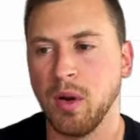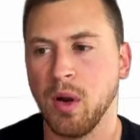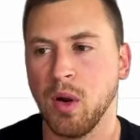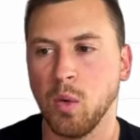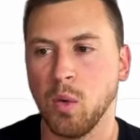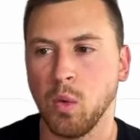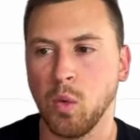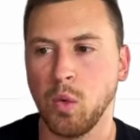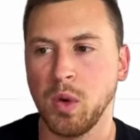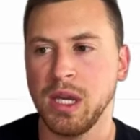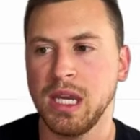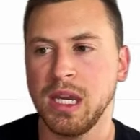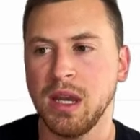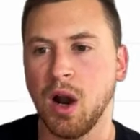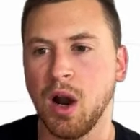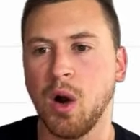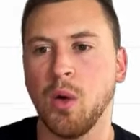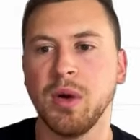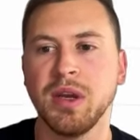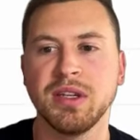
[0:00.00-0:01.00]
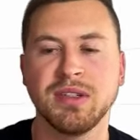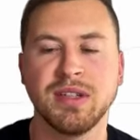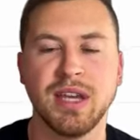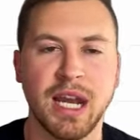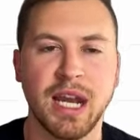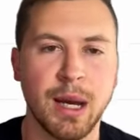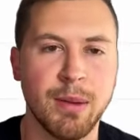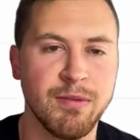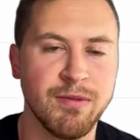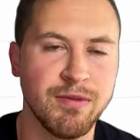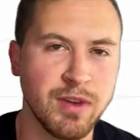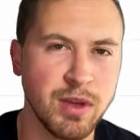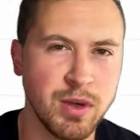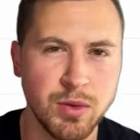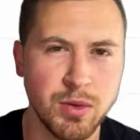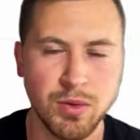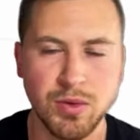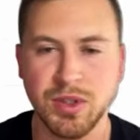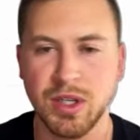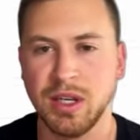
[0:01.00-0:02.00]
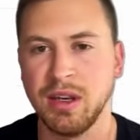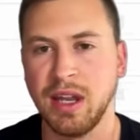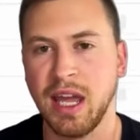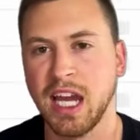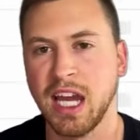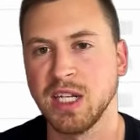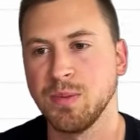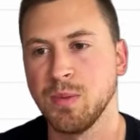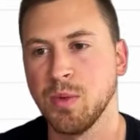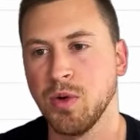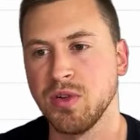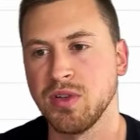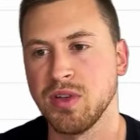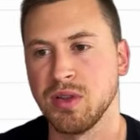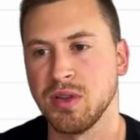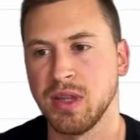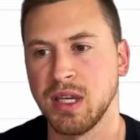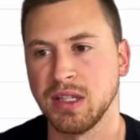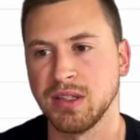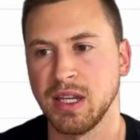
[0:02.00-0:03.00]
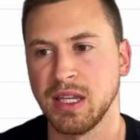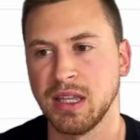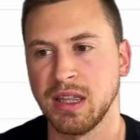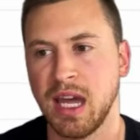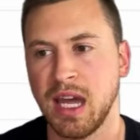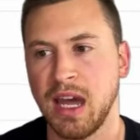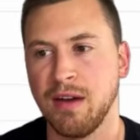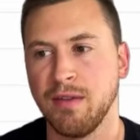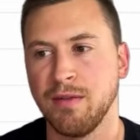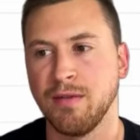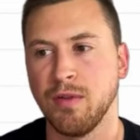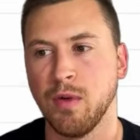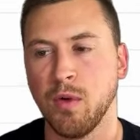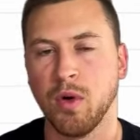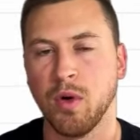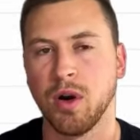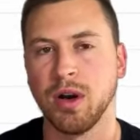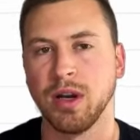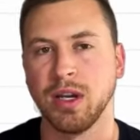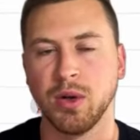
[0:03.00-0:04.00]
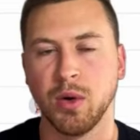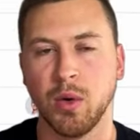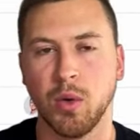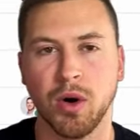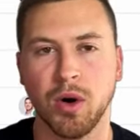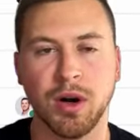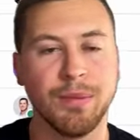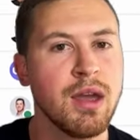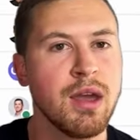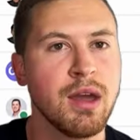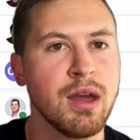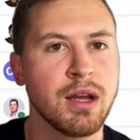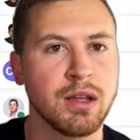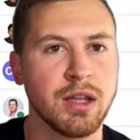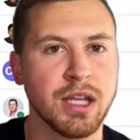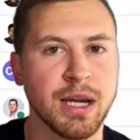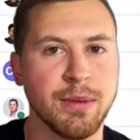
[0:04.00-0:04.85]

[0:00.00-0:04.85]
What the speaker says: we always set up views and dashboards and things like that for your ClickUp